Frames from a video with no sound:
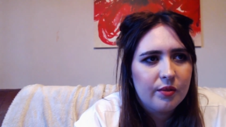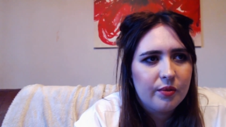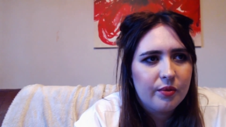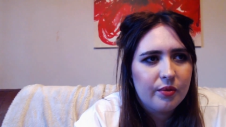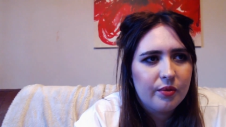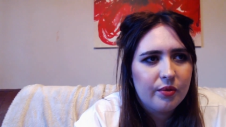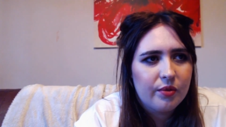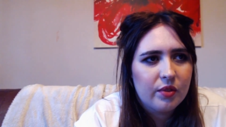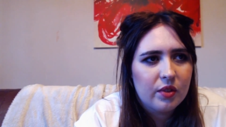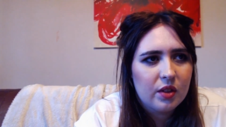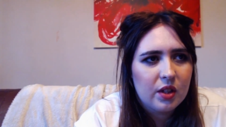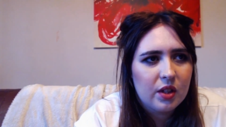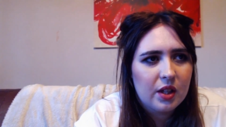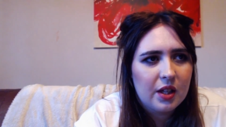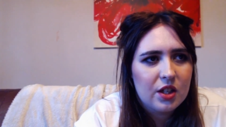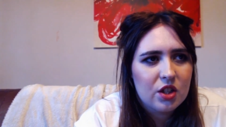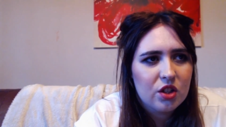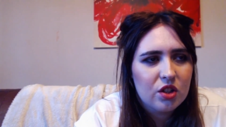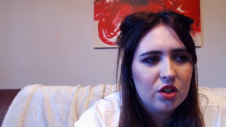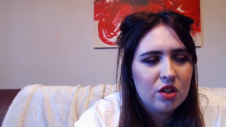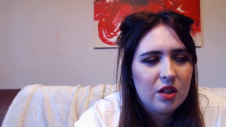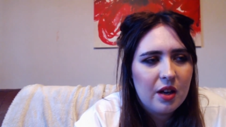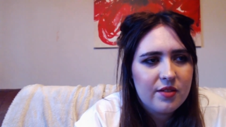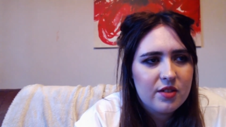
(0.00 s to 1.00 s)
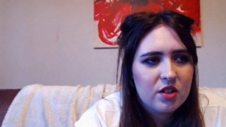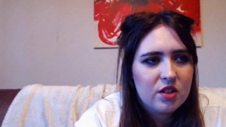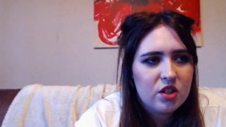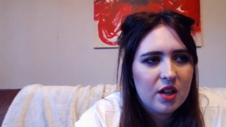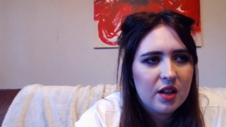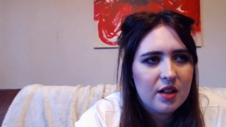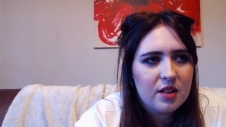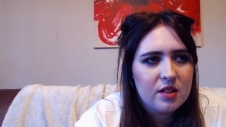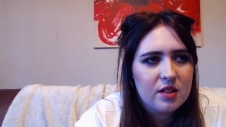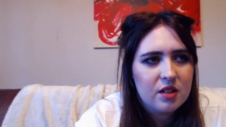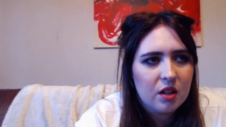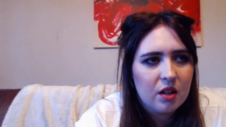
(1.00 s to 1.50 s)
Here? He shouldn't have to
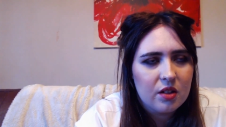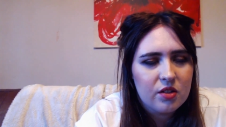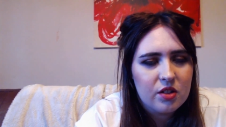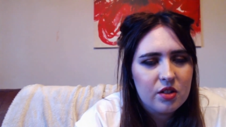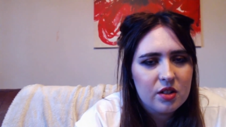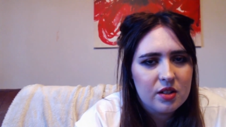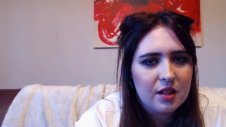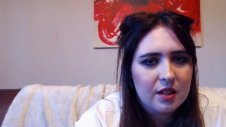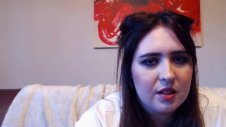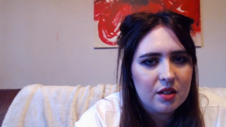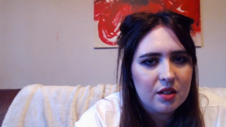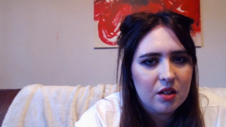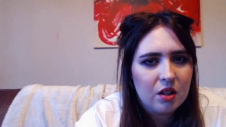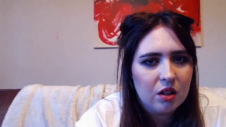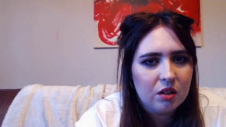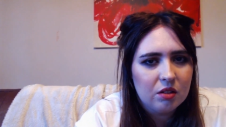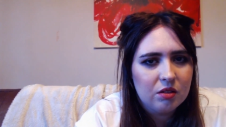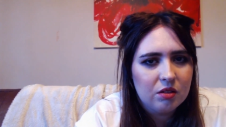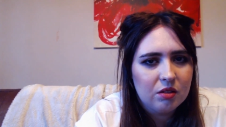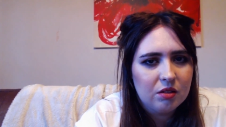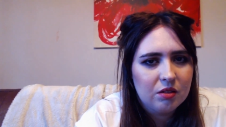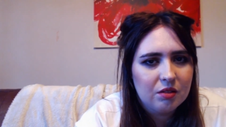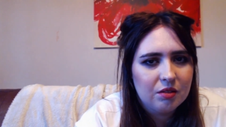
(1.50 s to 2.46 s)
chase her. He should have said no.